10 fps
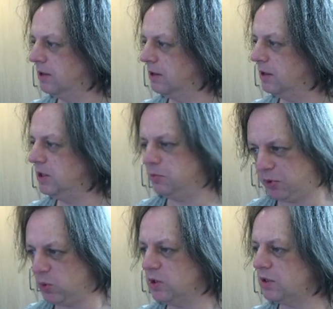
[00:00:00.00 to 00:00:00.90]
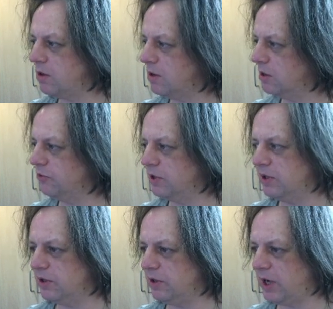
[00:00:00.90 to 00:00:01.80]
is a bone stock
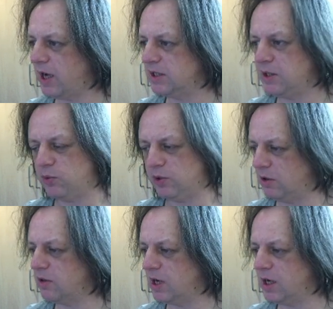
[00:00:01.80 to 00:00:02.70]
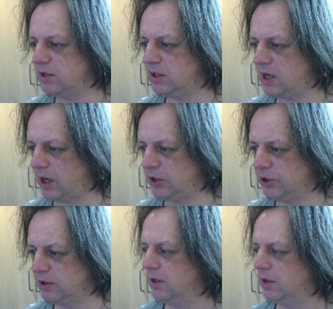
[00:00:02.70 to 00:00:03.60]
130XE with nothing else
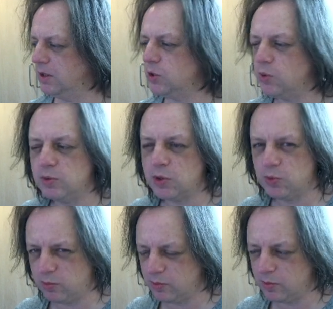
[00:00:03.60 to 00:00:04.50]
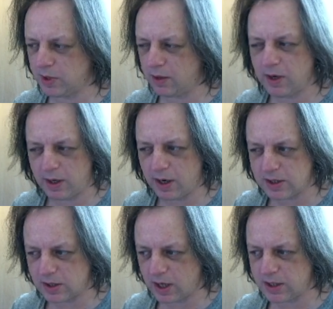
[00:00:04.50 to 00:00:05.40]
attached. So
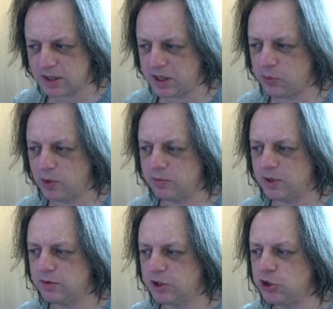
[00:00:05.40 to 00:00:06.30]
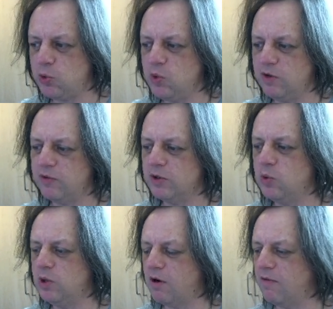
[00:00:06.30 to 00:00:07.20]
let's see what the tone for the
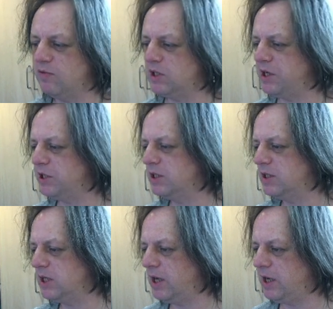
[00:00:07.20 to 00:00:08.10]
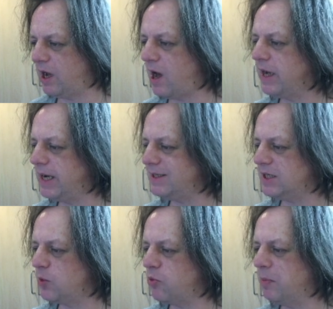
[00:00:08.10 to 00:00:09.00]
whole conversation is set here. I guess
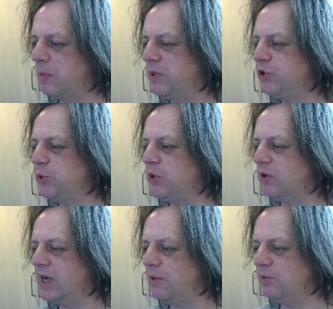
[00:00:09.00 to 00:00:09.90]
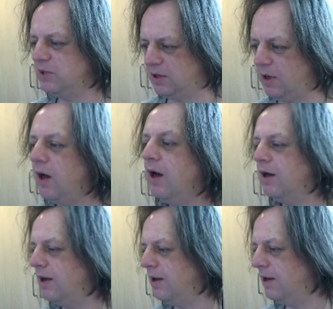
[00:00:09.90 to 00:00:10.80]
I probably do not count. Ha ha
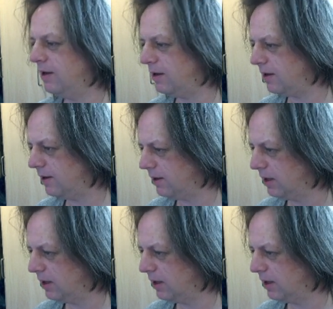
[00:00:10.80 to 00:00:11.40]
ha ha ha.